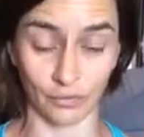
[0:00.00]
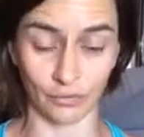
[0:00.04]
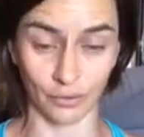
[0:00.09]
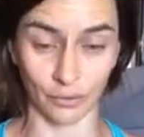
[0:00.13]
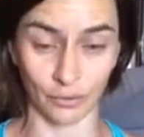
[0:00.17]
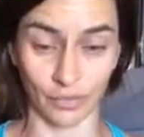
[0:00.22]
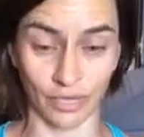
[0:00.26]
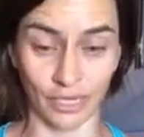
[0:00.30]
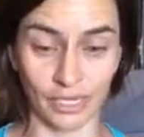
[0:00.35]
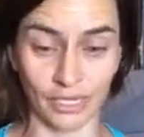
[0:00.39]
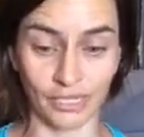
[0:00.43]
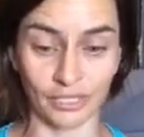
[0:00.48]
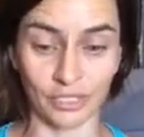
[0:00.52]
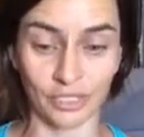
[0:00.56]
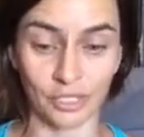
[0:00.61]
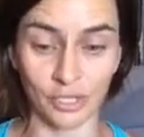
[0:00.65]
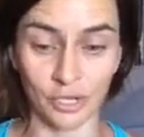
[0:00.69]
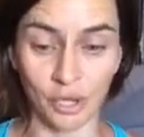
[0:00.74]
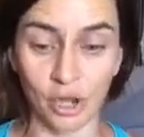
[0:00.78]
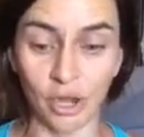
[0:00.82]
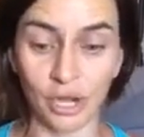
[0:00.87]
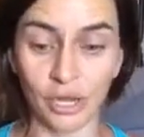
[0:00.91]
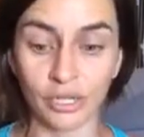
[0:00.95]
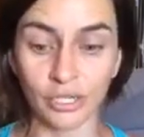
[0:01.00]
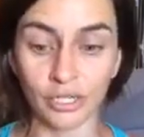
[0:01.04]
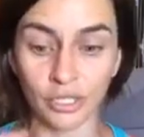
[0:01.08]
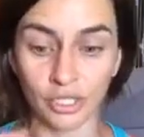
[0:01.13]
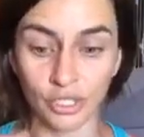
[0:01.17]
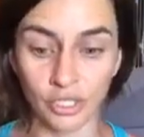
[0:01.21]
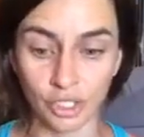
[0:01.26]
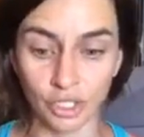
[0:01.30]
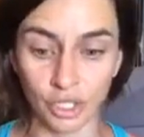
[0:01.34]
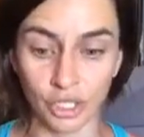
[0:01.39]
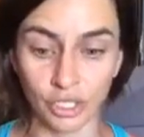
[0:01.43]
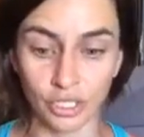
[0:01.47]
Okay, it's not
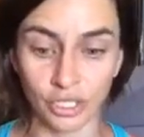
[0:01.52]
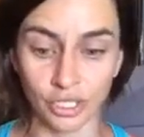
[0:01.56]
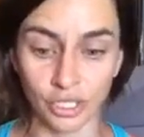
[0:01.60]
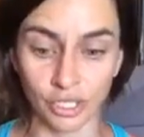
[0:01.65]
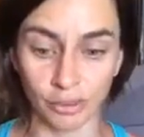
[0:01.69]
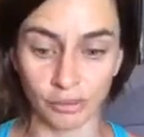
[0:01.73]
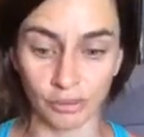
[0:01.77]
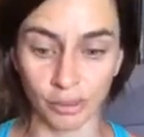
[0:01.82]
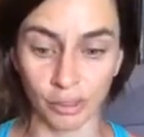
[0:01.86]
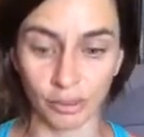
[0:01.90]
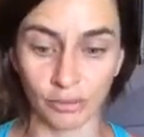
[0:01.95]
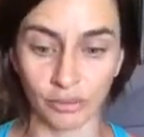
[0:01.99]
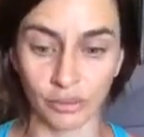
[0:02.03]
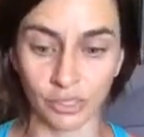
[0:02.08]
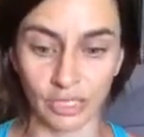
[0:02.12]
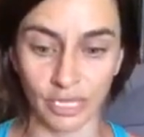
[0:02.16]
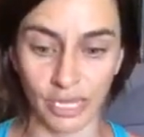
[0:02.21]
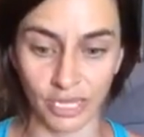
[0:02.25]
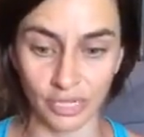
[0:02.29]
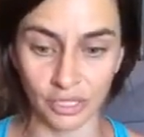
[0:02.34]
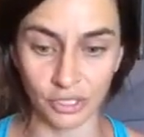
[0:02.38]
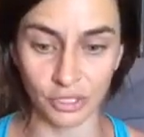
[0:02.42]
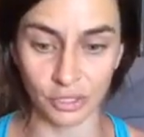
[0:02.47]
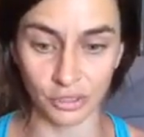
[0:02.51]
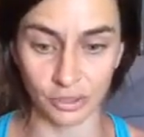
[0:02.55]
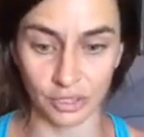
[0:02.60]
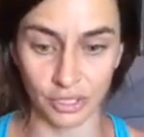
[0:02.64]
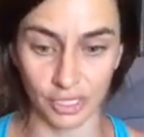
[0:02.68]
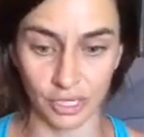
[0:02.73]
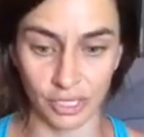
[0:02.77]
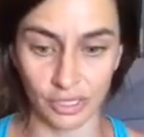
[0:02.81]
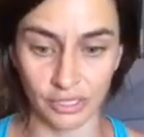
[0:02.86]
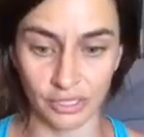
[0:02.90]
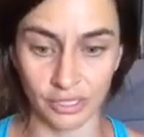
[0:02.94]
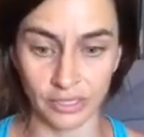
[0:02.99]
just about the
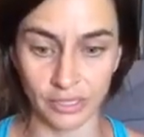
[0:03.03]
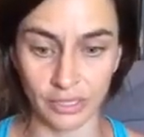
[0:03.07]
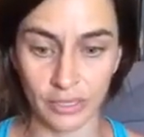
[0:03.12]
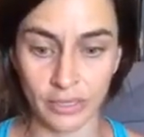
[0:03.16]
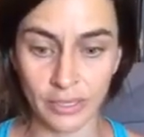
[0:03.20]
exercise.